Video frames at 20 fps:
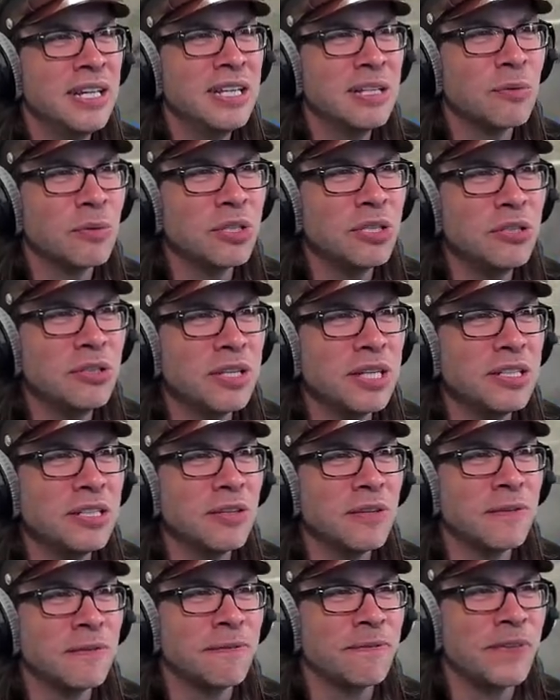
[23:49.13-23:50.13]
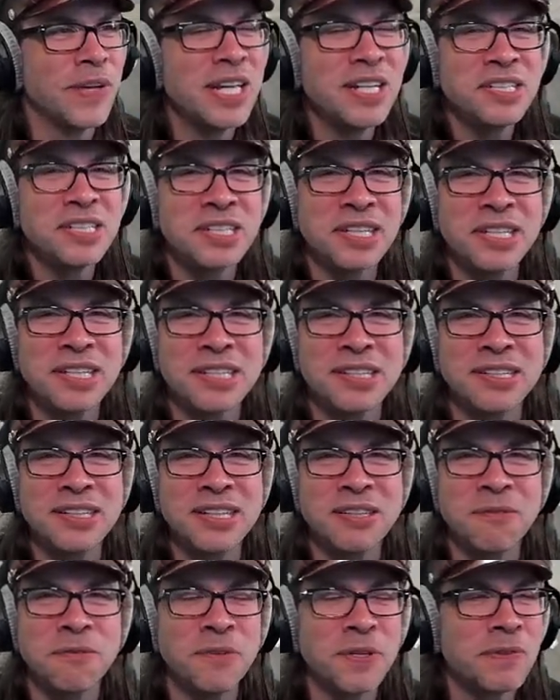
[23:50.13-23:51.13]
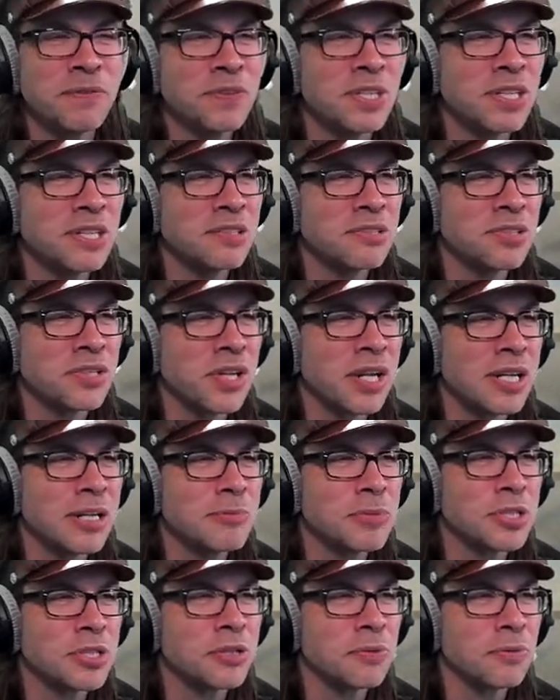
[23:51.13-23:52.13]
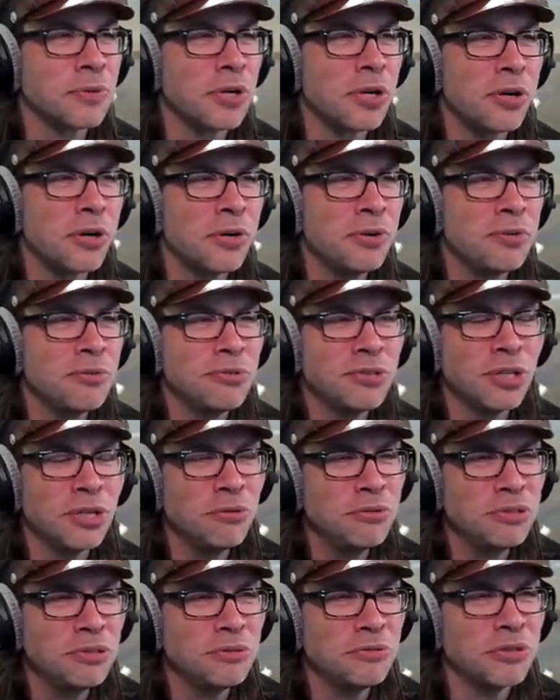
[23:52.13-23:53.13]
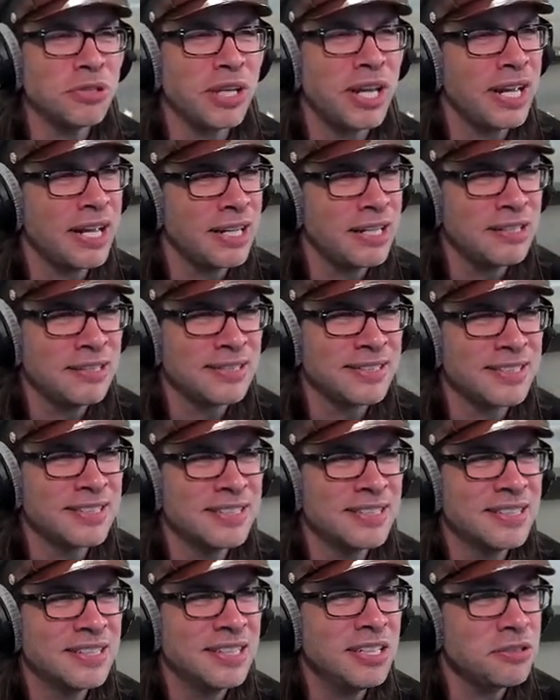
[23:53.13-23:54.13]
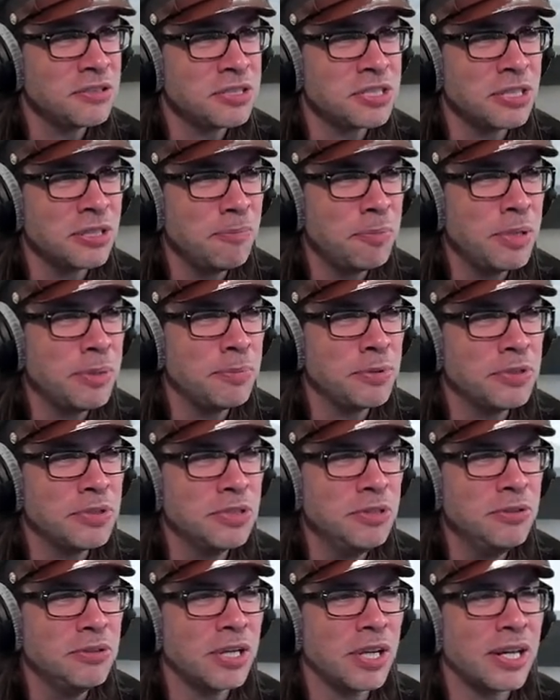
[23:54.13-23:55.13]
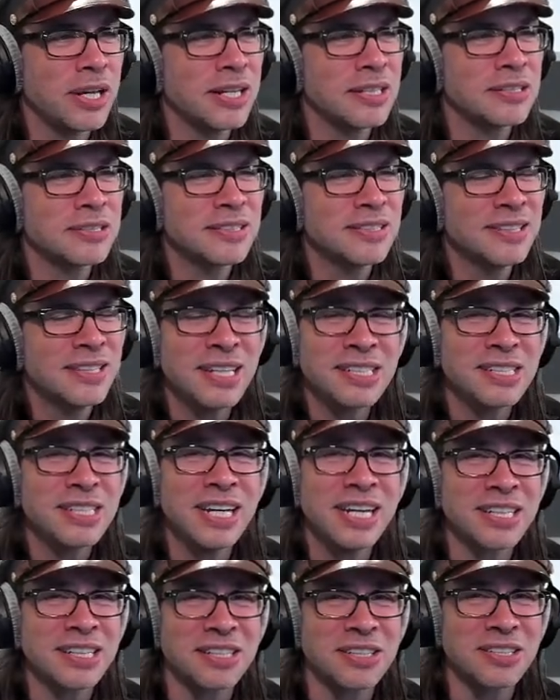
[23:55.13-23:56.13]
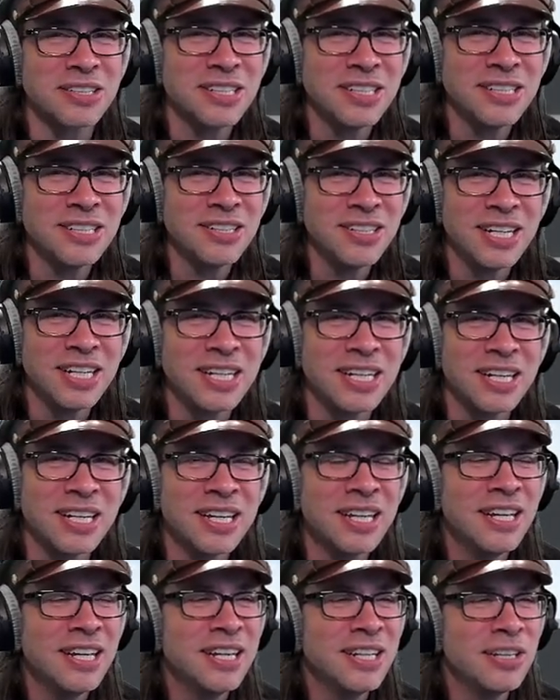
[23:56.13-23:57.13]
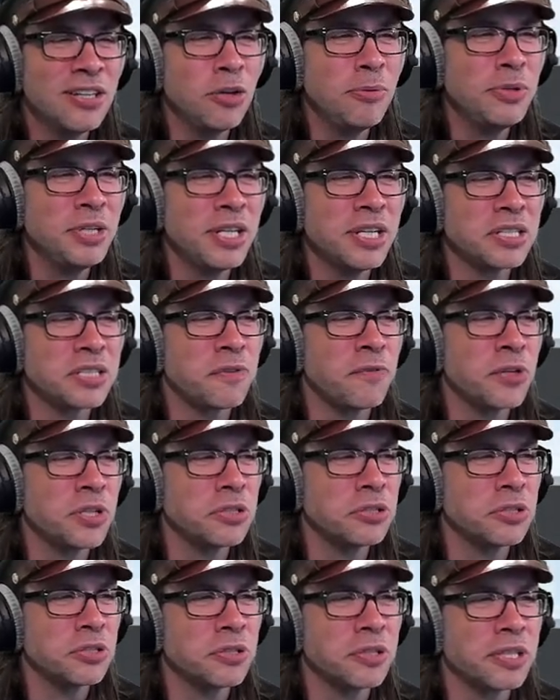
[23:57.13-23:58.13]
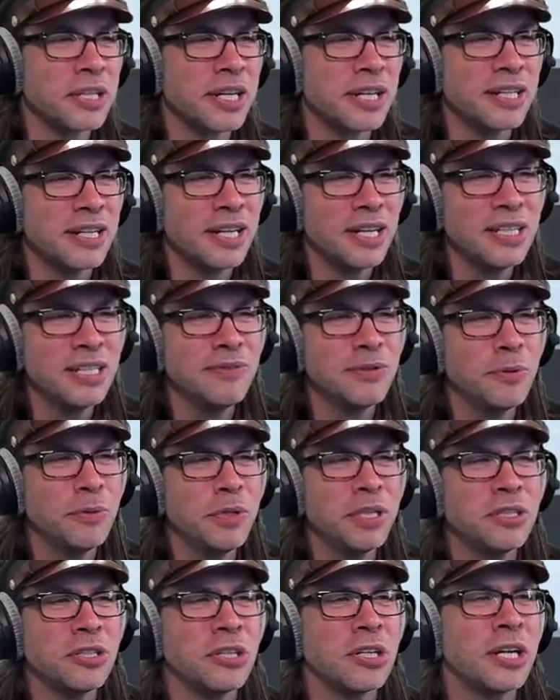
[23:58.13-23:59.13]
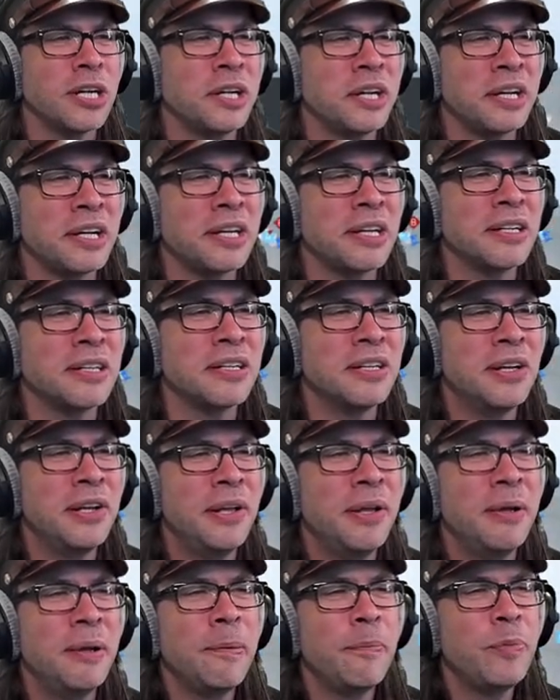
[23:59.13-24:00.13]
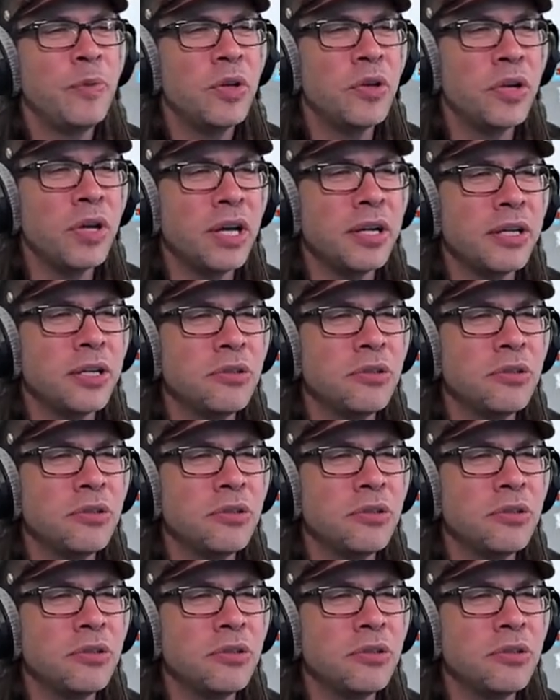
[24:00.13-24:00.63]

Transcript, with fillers: where you get your face kicked in 15 times in a row. Don't do that. You know, some people do that. That's not good. You're not gonna. Nobody has fun doing that. Not even when you're high. You got to